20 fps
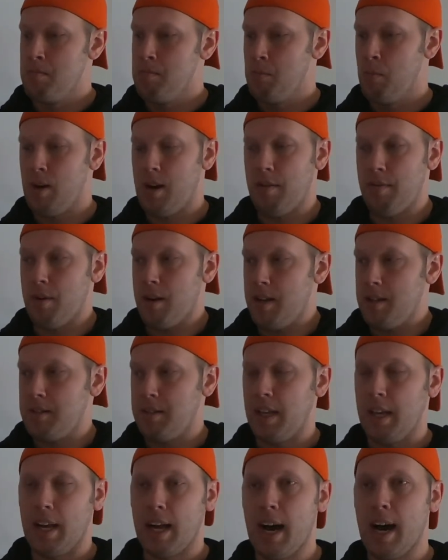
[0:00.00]
whatever it is
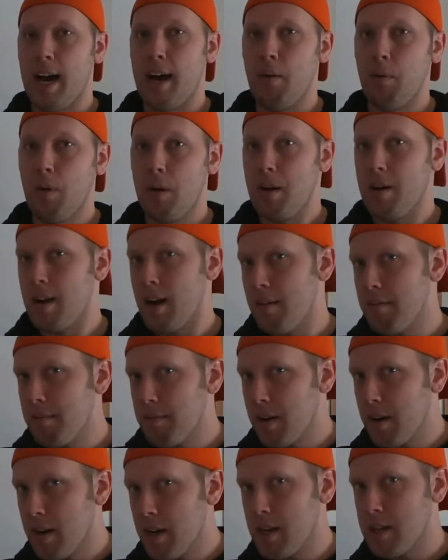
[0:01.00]
that you got, well, you're not
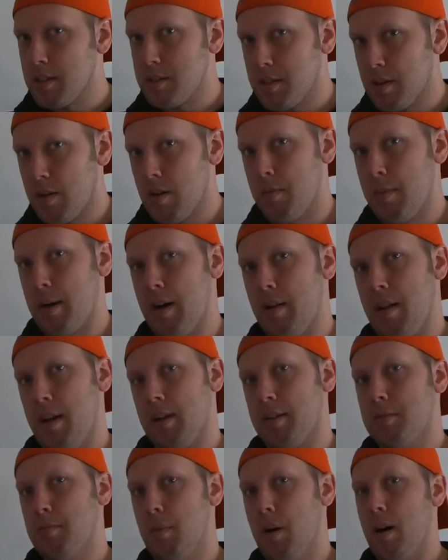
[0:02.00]
very concerned about
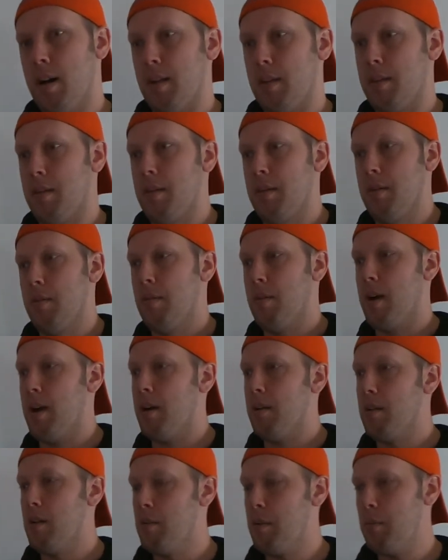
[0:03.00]
next month, right?
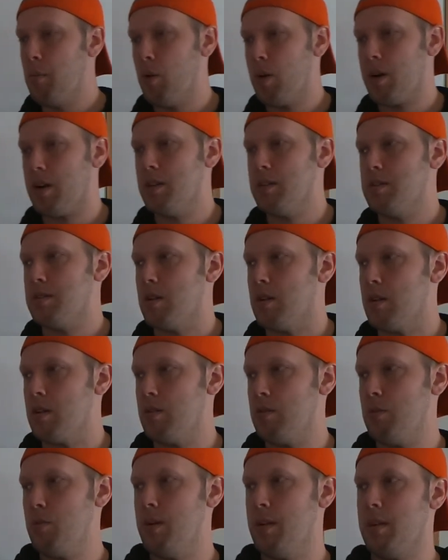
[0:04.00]
You're a little bit more
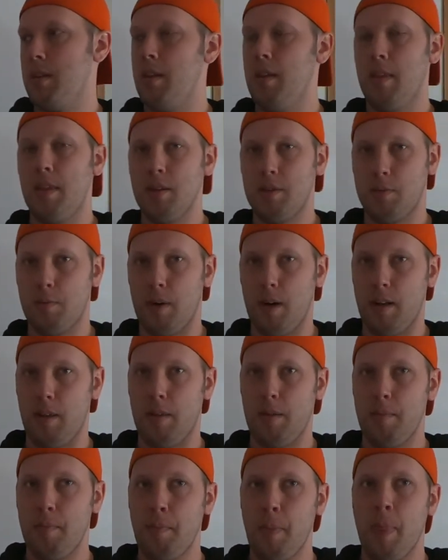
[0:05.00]
concerned with this month.
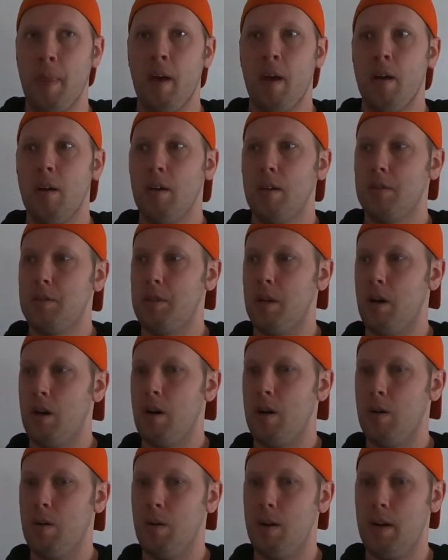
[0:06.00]

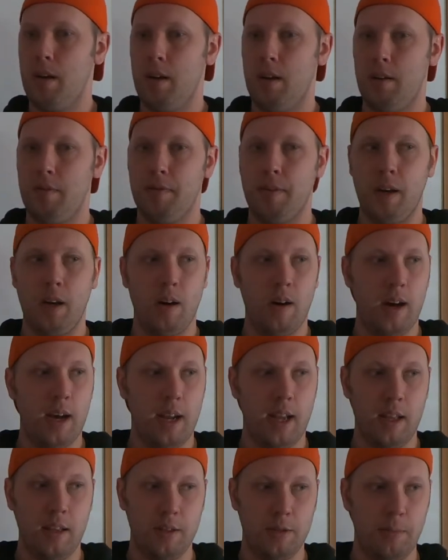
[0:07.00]
So if, I
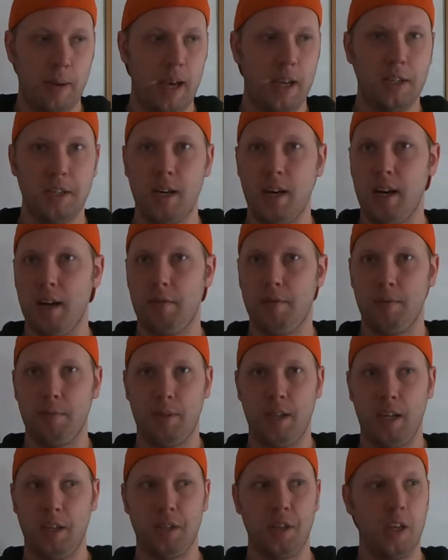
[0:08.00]
get this paycheck from
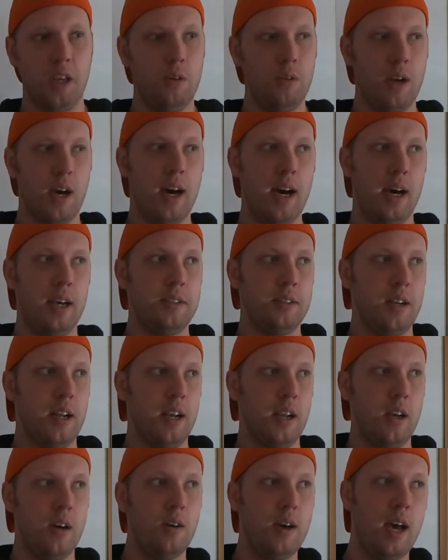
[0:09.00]
teaching you guys and
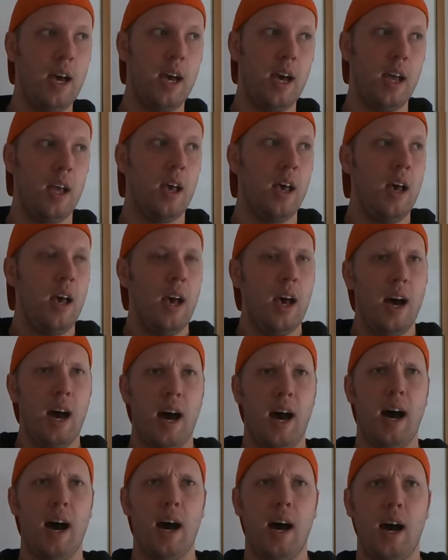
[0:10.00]
I go, hey,
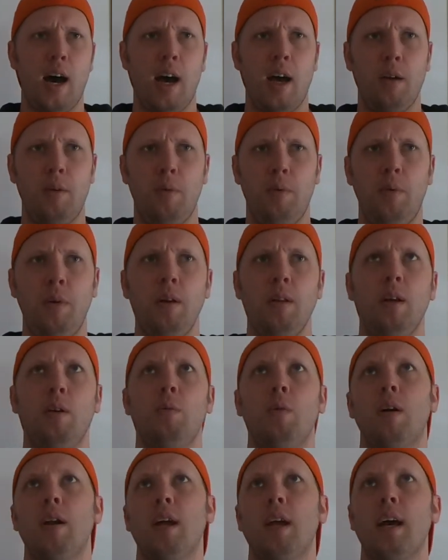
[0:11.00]
I really
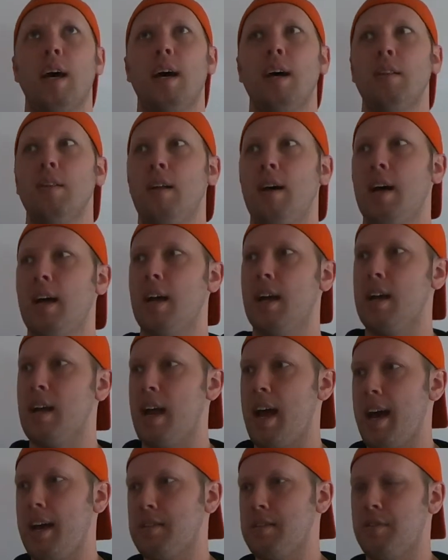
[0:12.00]
want to get like an
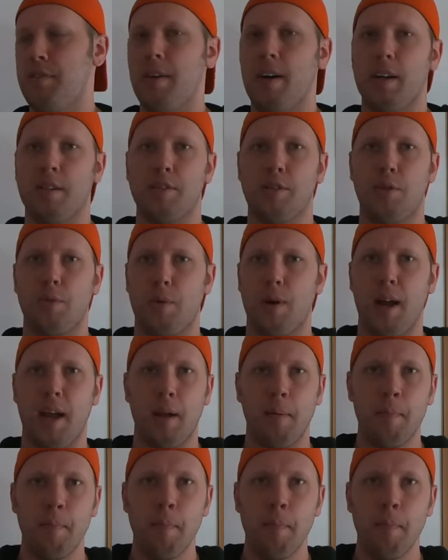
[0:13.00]
Axe FX3,